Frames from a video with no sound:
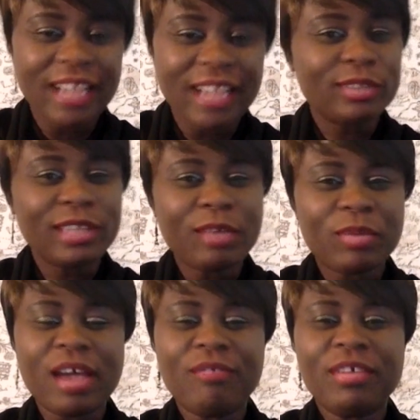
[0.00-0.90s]
And today
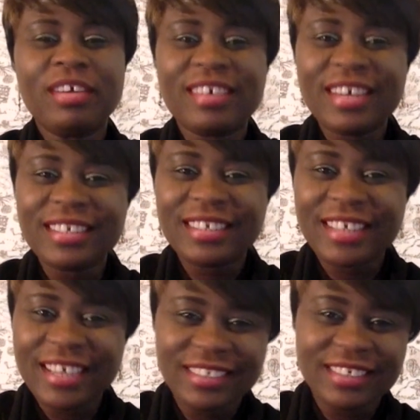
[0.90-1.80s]
we have a great
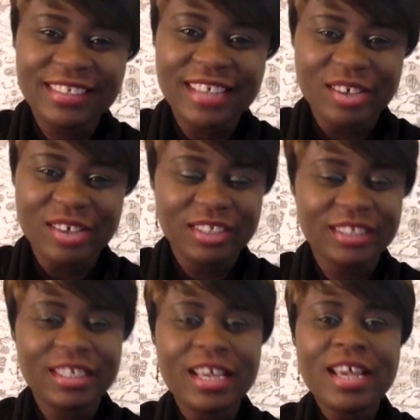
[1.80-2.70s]
guest in the house. She's